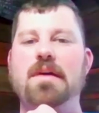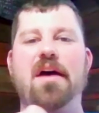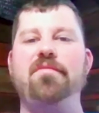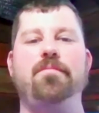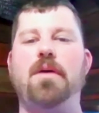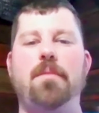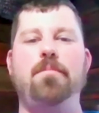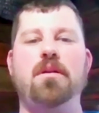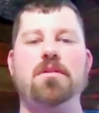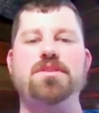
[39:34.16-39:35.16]
I've
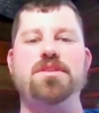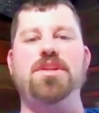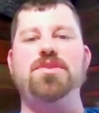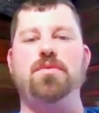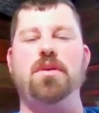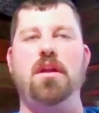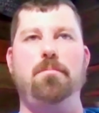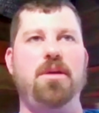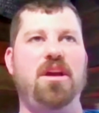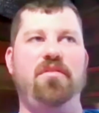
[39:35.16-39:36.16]
been on sets in a
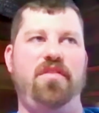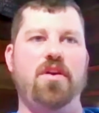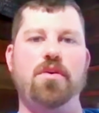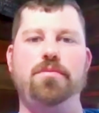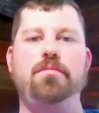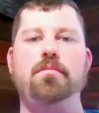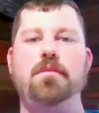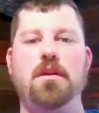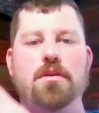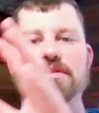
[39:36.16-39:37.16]
bigger field,
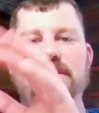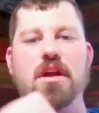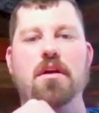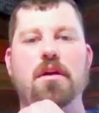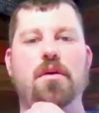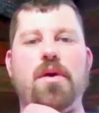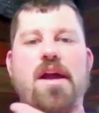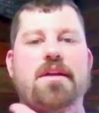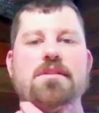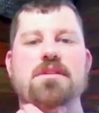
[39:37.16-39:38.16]
scenario where
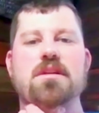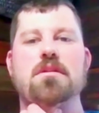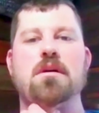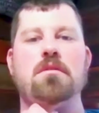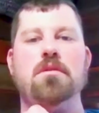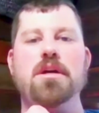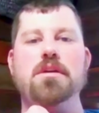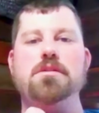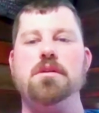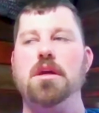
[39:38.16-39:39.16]
I can see a long
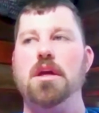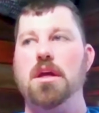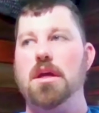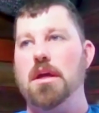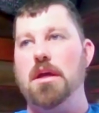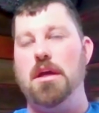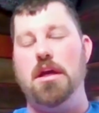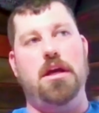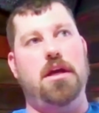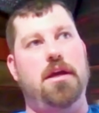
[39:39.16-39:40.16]
ways,
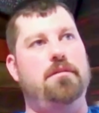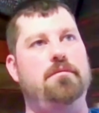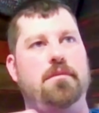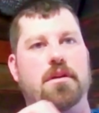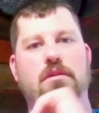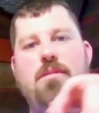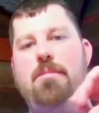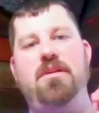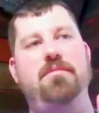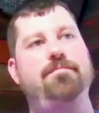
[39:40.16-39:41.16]
and it
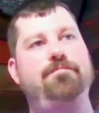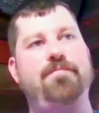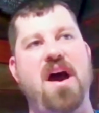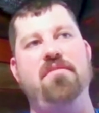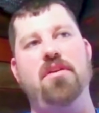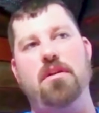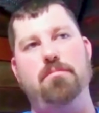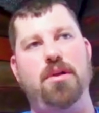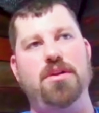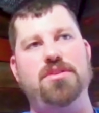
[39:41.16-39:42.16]
might be
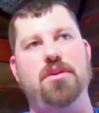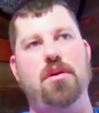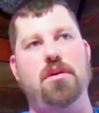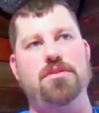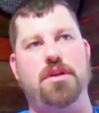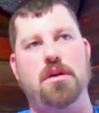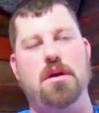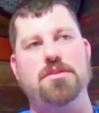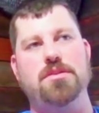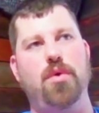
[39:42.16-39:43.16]
500 plus yards
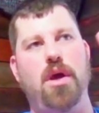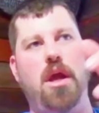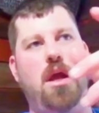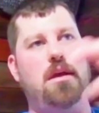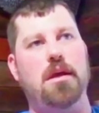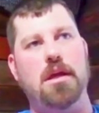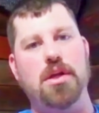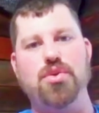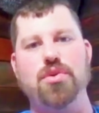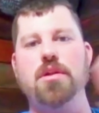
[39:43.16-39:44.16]
across the way in
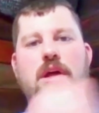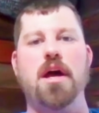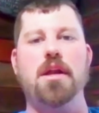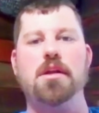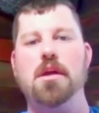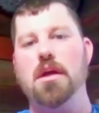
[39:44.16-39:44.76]
a tree line.